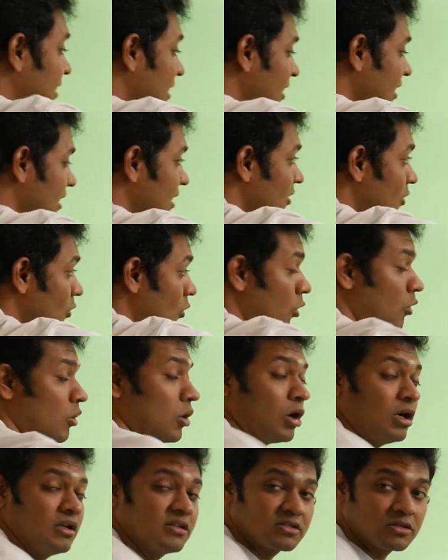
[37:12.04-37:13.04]
10,
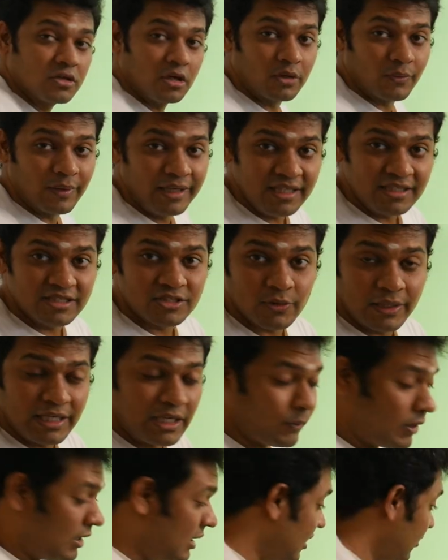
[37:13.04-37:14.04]
overall is not 20, it's
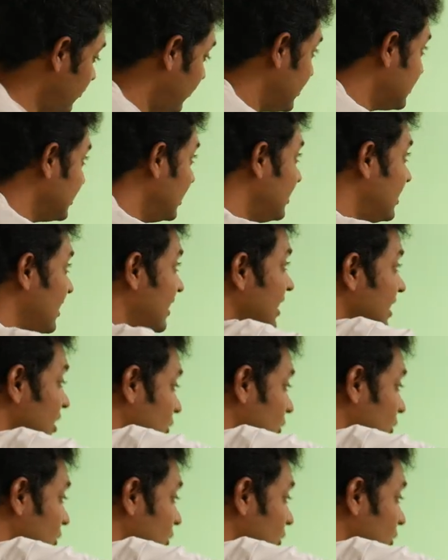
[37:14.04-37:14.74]
21. If I say 10 and